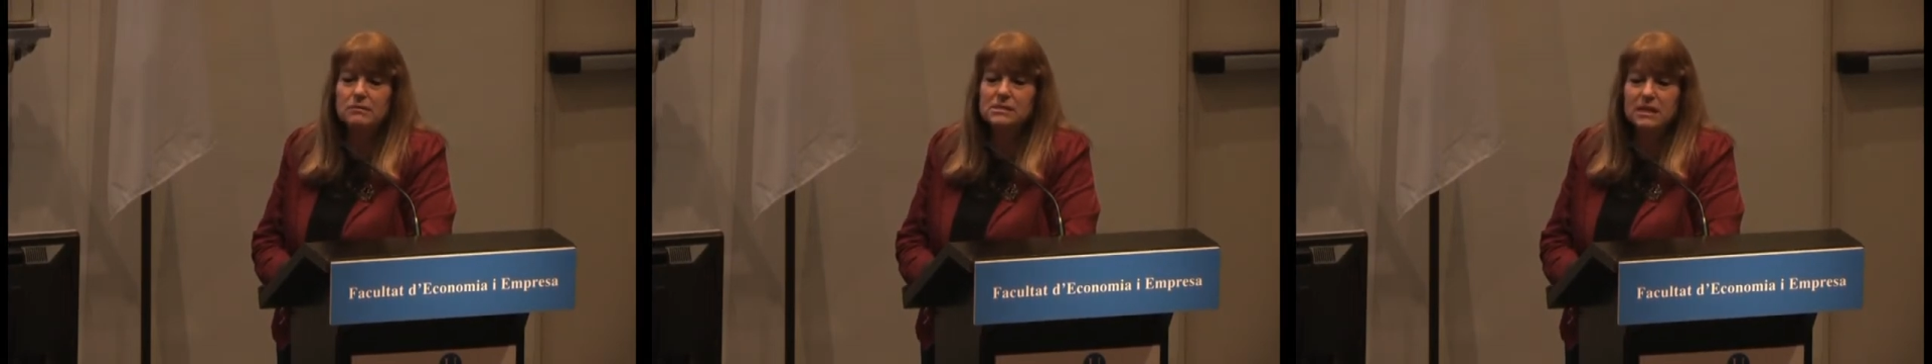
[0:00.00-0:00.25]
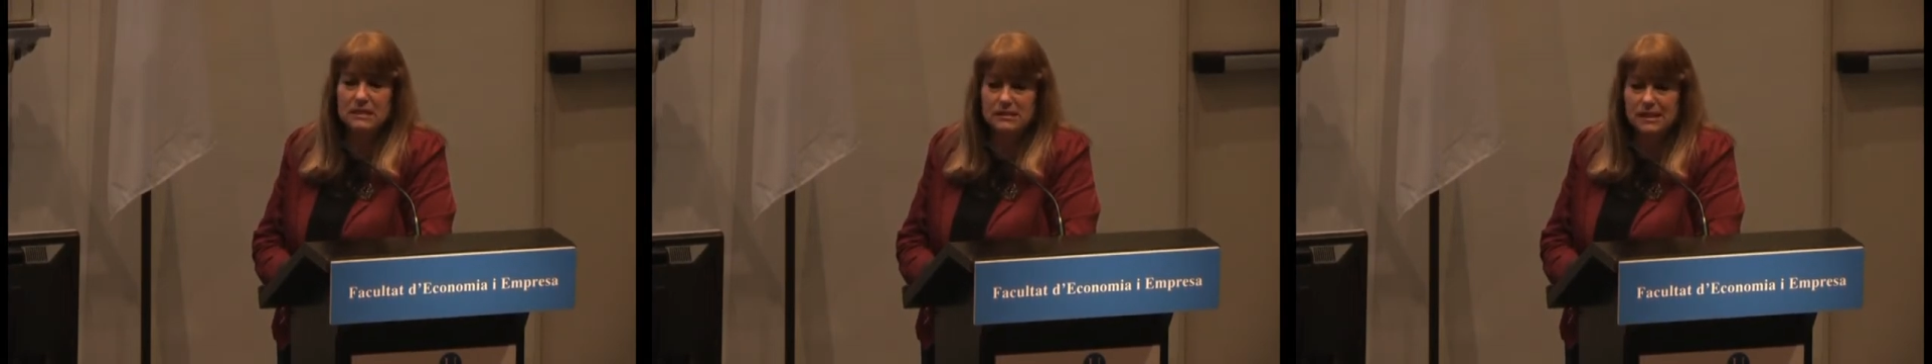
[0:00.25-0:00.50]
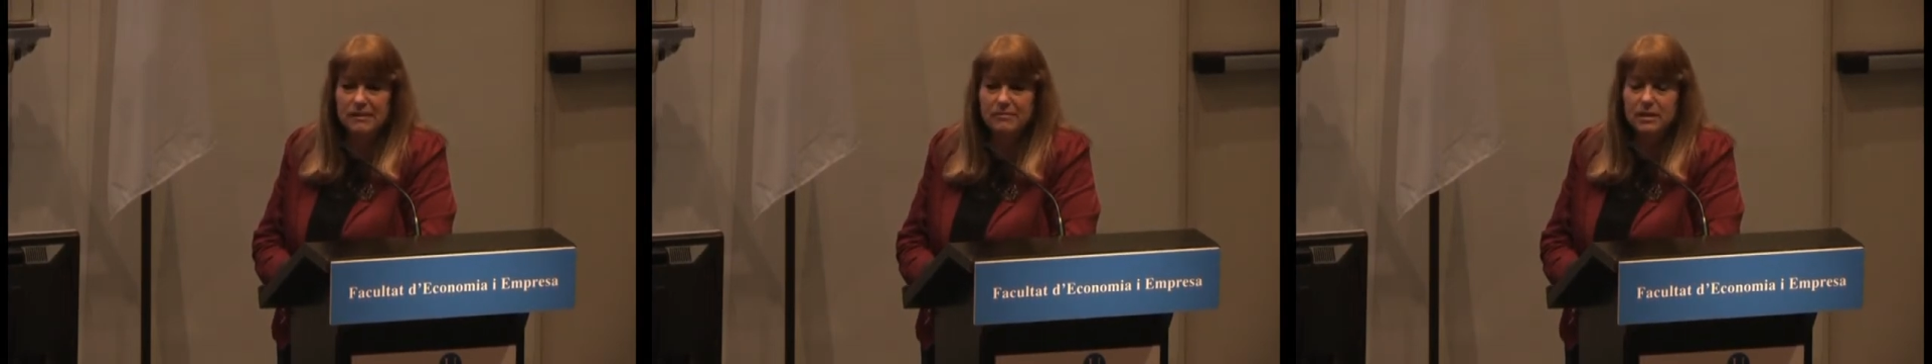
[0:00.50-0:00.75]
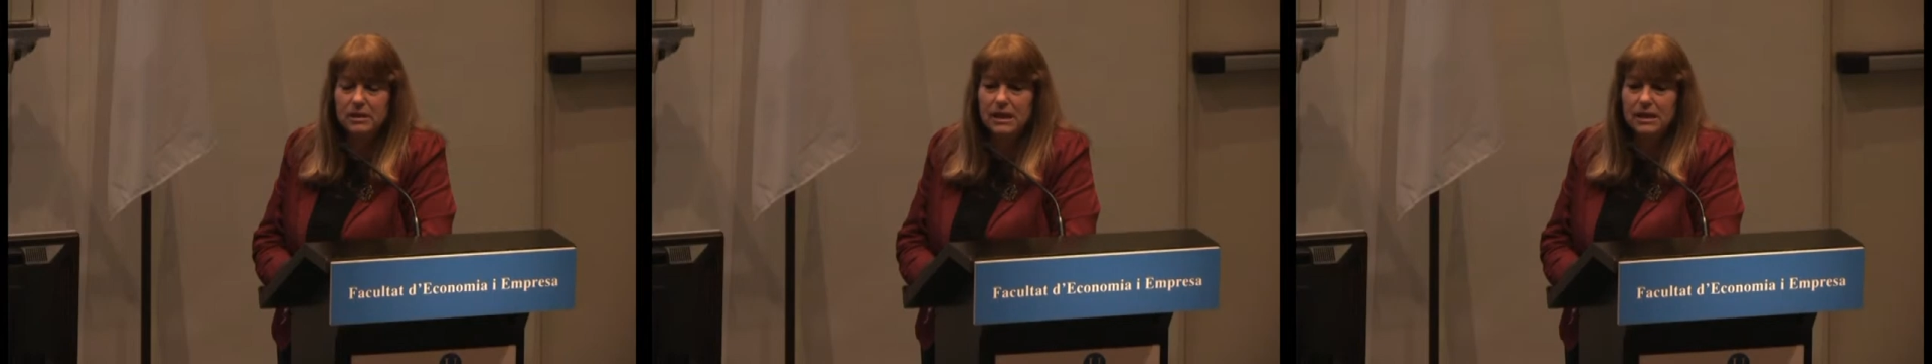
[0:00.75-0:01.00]

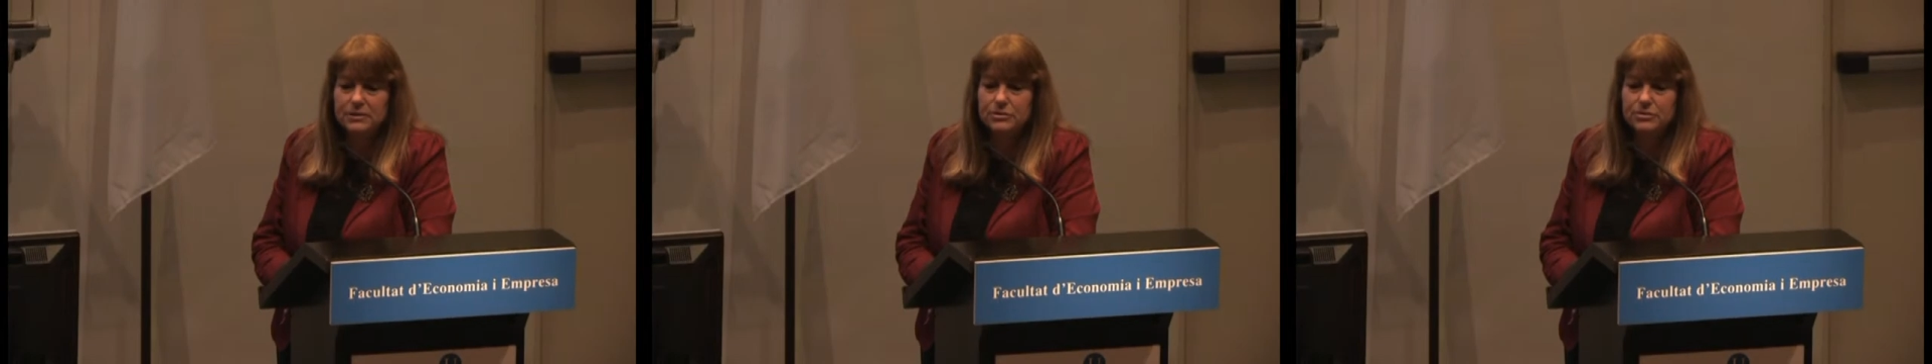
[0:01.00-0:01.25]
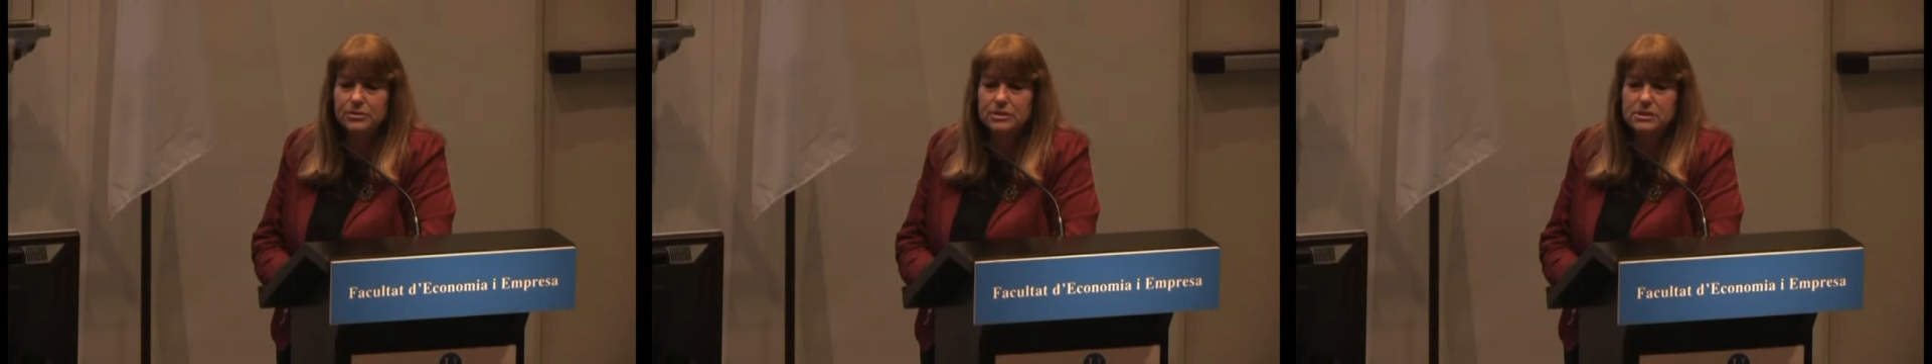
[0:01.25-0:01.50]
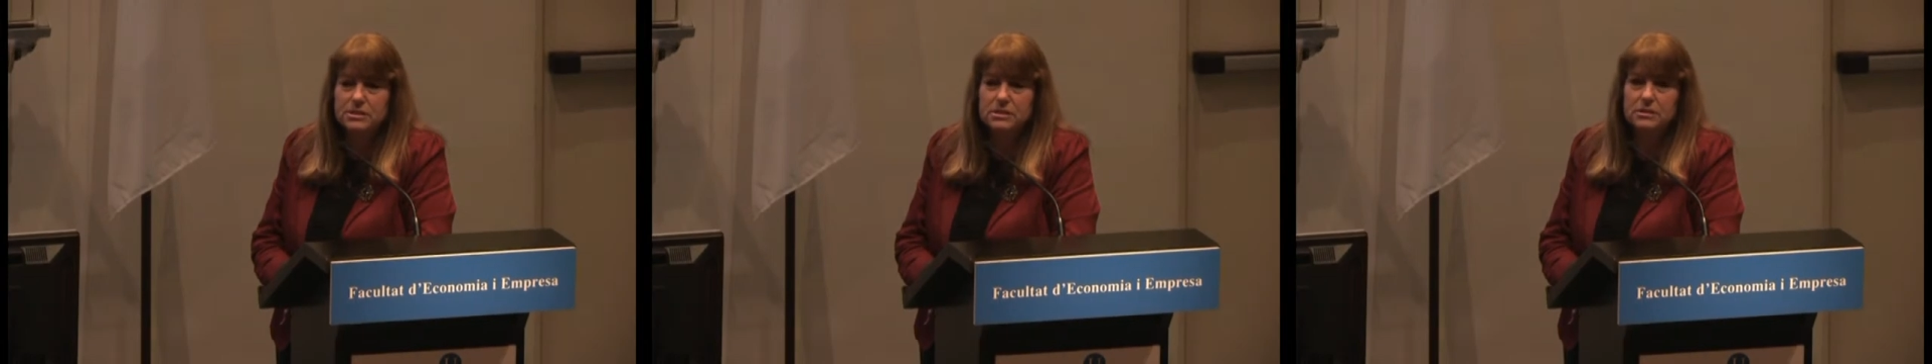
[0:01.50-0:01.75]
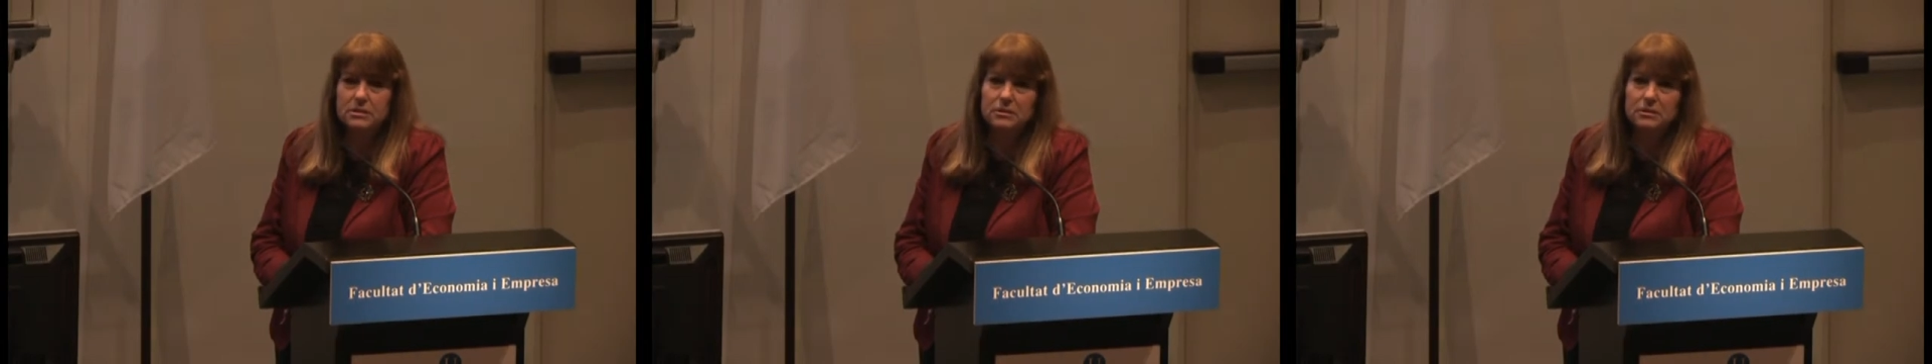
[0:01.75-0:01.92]
Scandinavian countries,